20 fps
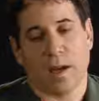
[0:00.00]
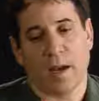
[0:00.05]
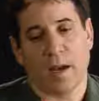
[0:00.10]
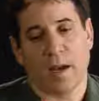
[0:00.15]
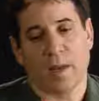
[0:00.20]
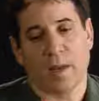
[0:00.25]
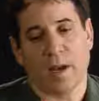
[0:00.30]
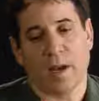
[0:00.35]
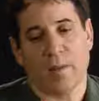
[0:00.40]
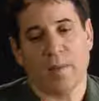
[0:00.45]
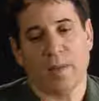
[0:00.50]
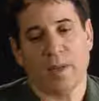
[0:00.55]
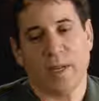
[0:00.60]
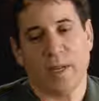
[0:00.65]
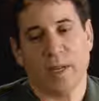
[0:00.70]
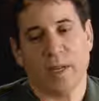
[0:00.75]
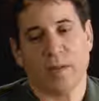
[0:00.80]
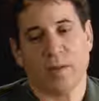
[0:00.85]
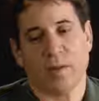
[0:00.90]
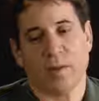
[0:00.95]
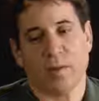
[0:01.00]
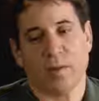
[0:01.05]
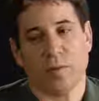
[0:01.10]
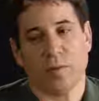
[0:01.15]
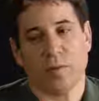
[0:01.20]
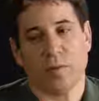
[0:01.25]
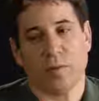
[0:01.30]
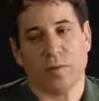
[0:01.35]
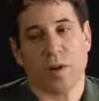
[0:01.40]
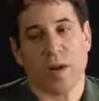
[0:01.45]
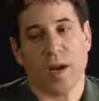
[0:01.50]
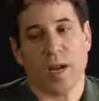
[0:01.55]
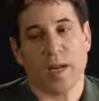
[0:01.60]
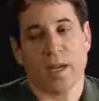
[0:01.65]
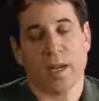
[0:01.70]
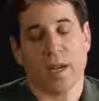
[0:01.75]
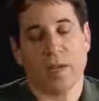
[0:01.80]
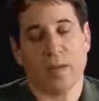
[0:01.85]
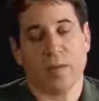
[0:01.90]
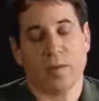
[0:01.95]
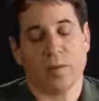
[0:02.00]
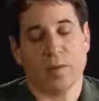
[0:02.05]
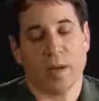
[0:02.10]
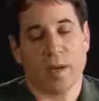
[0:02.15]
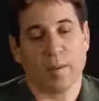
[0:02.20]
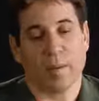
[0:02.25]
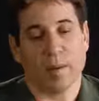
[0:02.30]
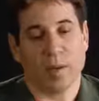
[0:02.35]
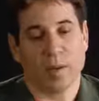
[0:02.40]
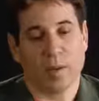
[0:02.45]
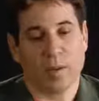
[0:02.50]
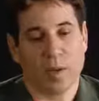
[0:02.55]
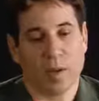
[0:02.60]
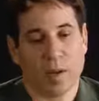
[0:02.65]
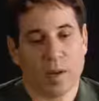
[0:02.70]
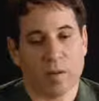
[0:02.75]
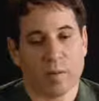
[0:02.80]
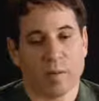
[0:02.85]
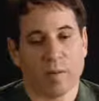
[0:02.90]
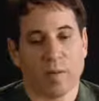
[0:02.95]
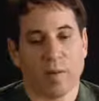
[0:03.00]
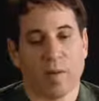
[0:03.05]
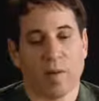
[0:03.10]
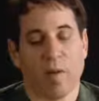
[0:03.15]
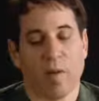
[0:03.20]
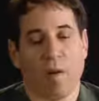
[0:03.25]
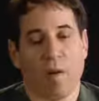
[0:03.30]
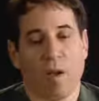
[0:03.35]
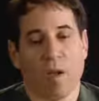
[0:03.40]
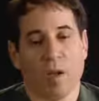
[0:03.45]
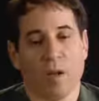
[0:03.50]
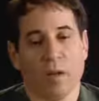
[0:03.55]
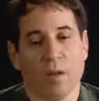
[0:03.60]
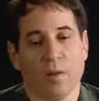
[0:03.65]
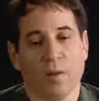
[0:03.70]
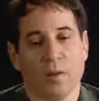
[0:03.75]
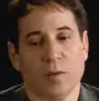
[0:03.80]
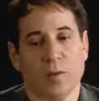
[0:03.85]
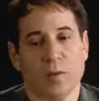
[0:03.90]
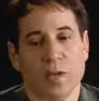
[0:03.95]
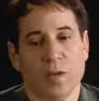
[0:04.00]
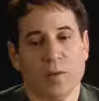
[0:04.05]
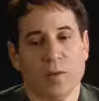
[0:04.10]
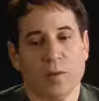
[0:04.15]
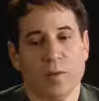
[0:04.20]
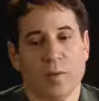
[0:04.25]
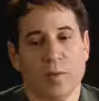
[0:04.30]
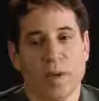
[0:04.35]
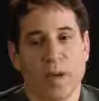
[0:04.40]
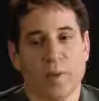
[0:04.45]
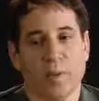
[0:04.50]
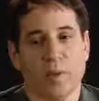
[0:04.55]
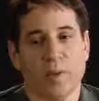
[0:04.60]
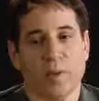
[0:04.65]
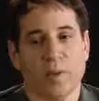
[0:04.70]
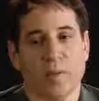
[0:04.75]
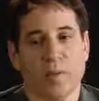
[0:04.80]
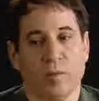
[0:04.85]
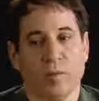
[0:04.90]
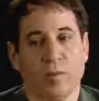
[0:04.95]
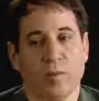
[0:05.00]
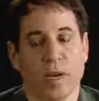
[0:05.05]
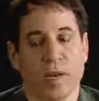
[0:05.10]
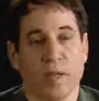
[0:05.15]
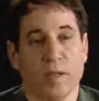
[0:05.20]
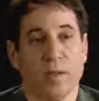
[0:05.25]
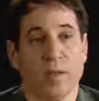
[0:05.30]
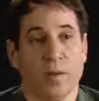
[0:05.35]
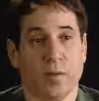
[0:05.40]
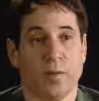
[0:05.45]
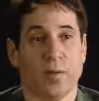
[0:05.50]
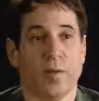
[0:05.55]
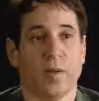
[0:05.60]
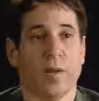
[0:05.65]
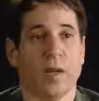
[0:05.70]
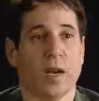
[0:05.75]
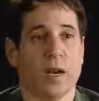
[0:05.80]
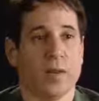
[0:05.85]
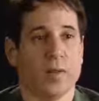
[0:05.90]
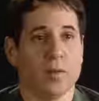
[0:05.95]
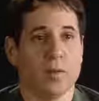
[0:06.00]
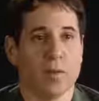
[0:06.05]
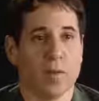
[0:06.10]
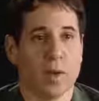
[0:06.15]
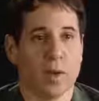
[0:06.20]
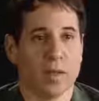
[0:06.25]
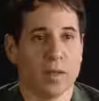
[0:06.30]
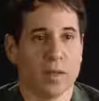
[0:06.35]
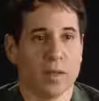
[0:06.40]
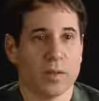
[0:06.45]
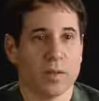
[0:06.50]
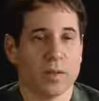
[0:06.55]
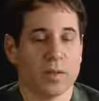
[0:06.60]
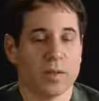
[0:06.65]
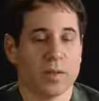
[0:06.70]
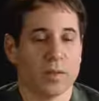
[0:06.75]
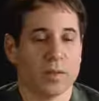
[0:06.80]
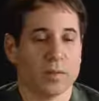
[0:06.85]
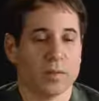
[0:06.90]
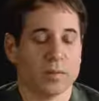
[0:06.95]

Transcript: And I began to try and do that myself, just to be able to write different kinds of melodies.